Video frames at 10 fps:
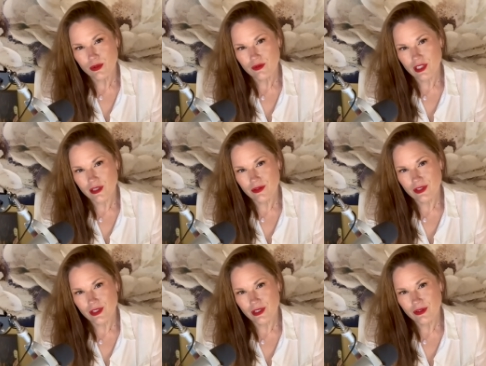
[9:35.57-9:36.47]
of titles
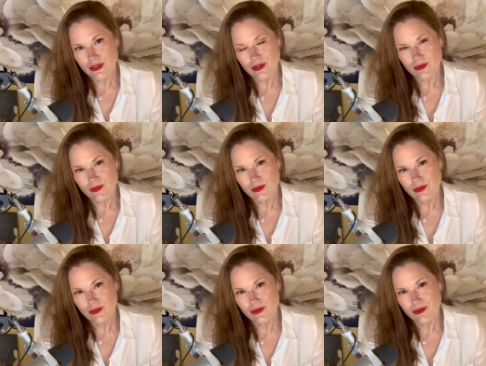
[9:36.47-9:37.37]
attached to you.
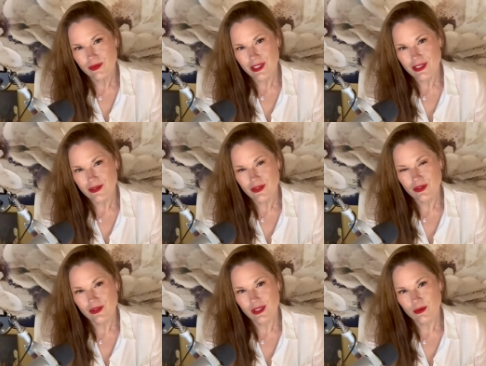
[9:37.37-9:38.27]
That's how
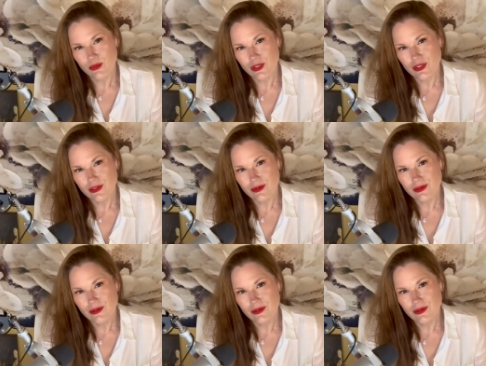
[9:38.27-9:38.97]
strong that impression is.